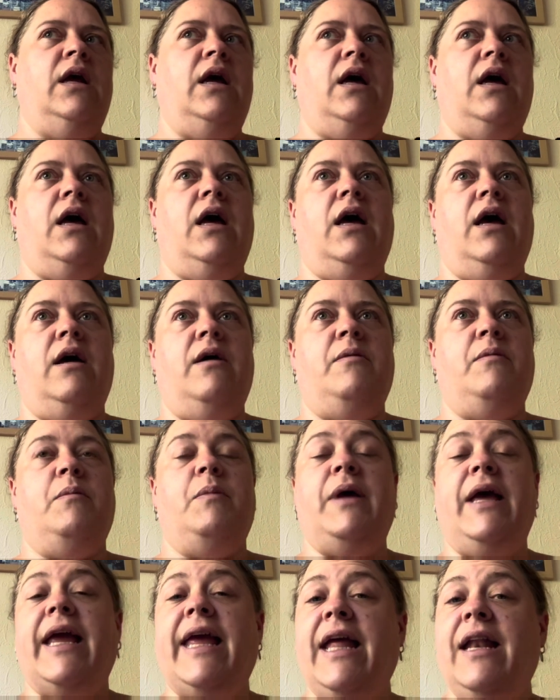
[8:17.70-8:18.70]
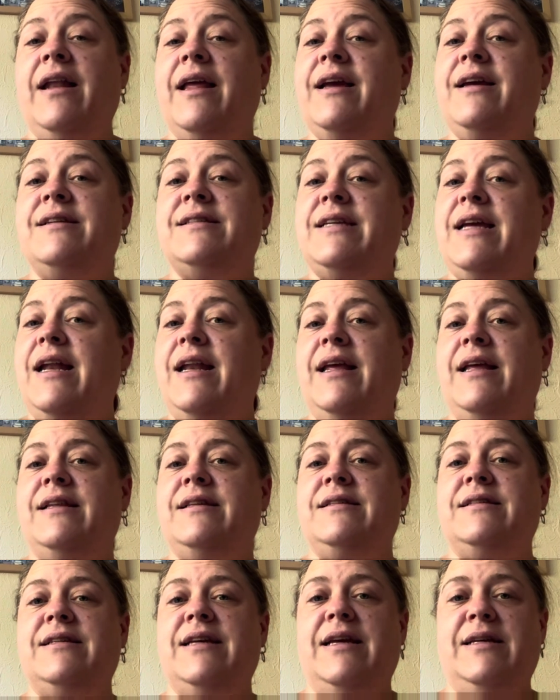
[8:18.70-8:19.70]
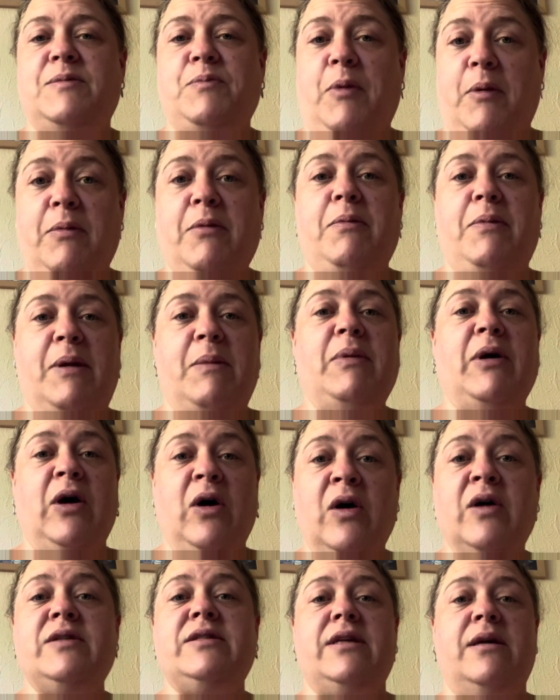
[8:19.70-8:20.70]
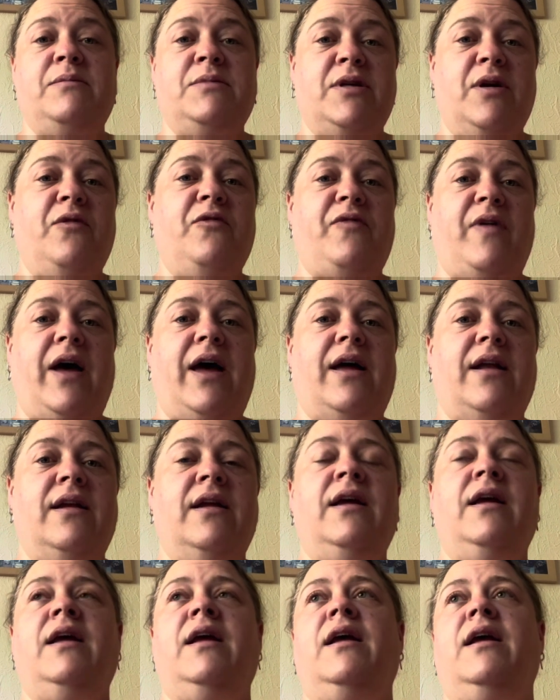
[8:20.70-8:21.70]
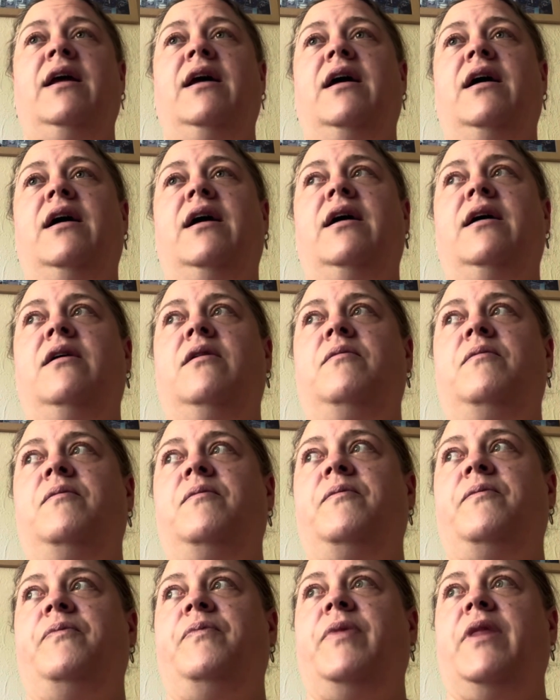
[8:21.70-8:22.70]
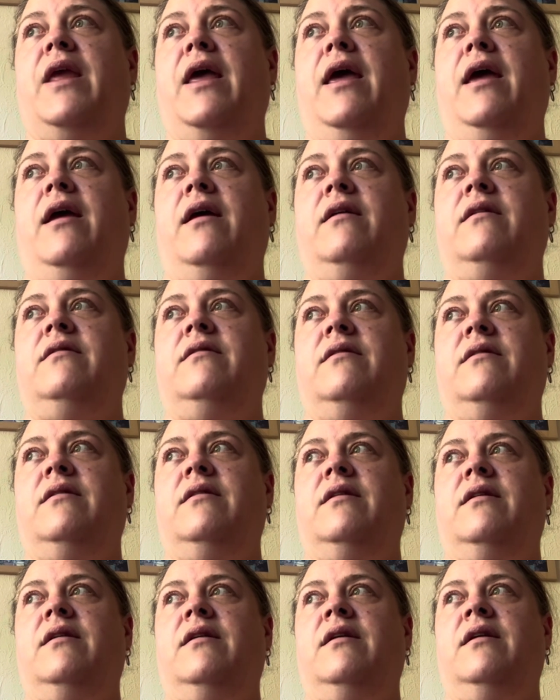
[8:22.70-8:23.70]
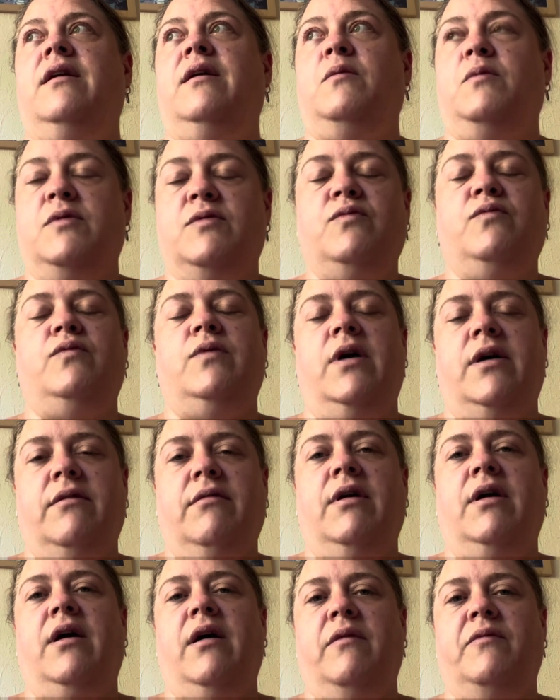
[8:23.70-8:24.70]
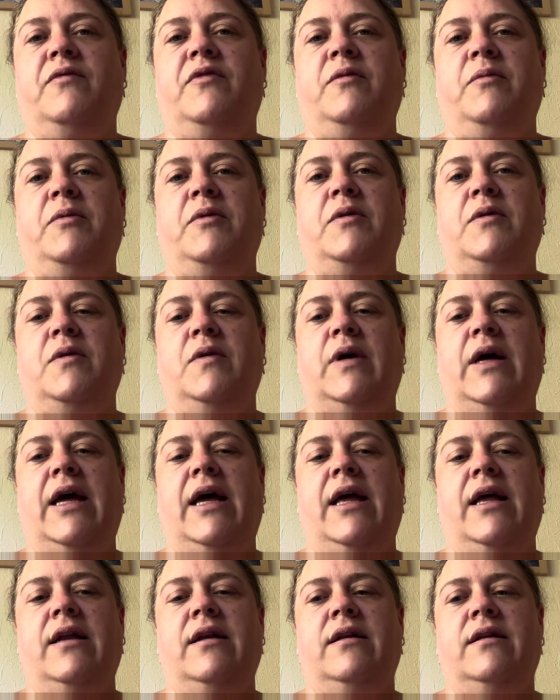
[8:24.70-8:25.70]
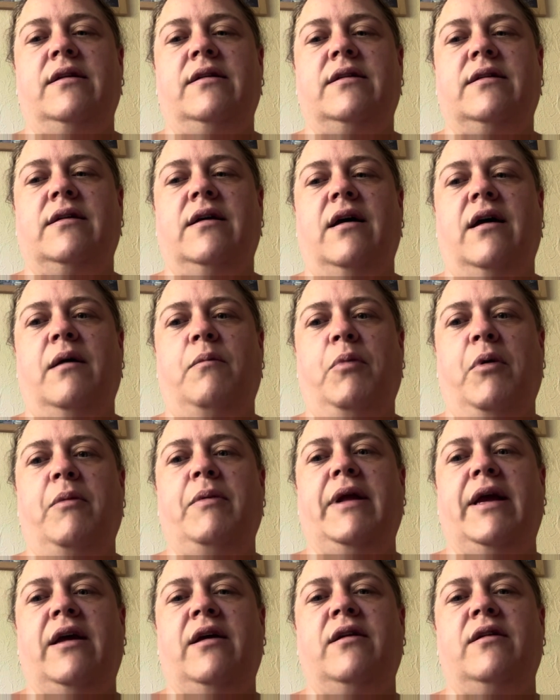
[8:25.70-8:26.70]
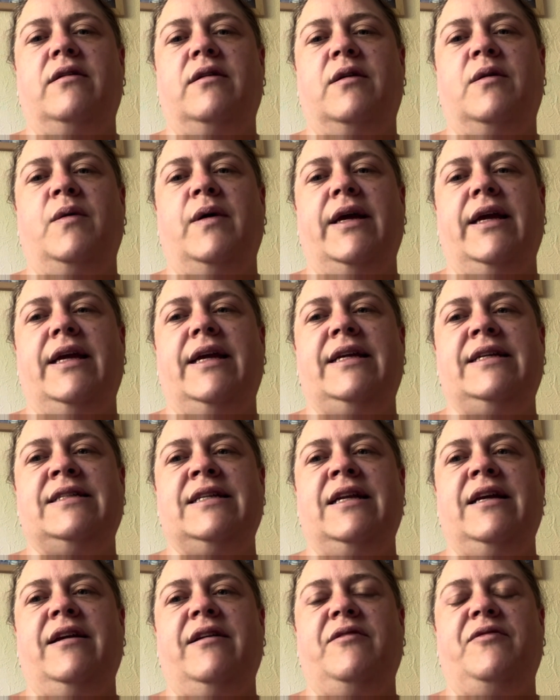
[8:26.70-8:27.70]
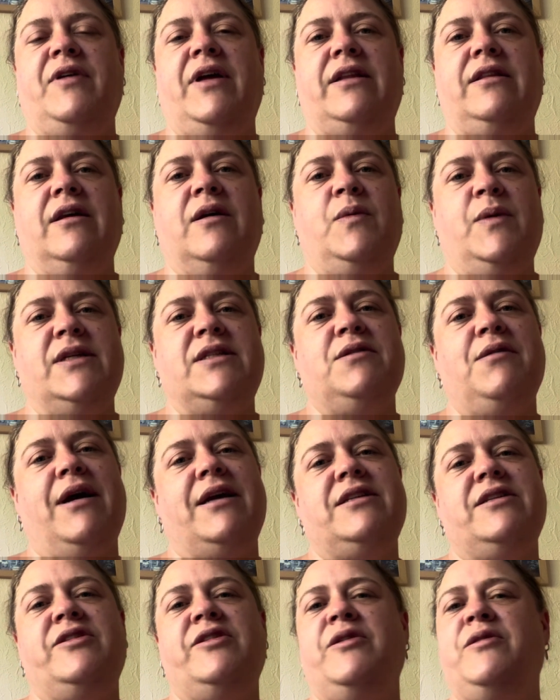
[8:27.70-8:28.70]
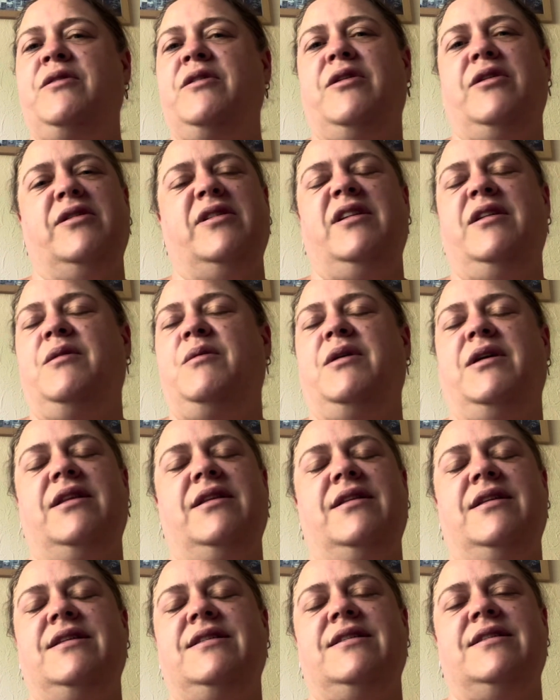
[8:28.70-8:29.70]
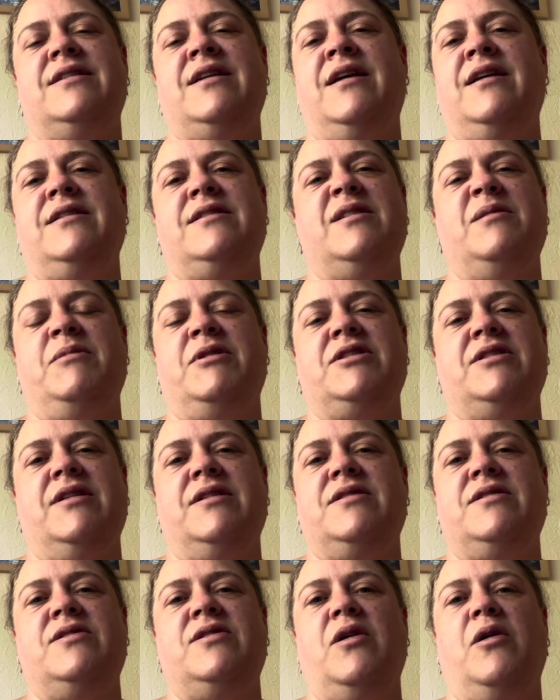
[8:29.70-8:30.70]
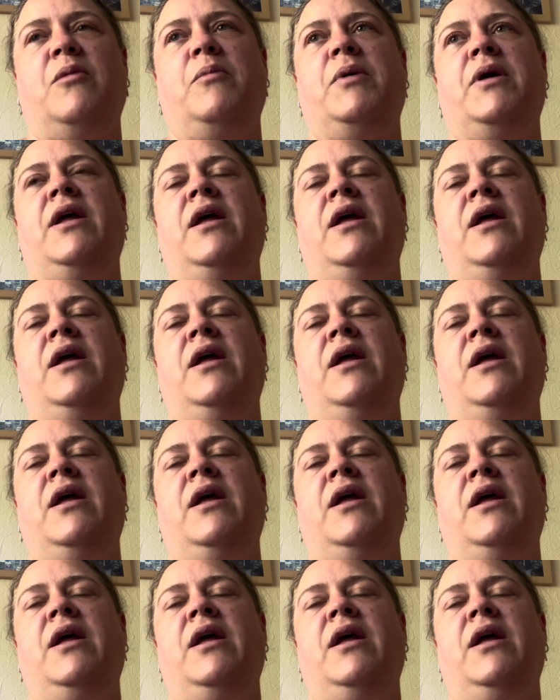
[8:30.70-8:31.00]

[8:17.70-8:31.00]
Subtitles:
But again, like I said, it's probably because I'm so fat. It was rather uncomfortable, and I probably could quite easily have had the quitter attitude and gone, you know what, this is hurting too much, let's stop.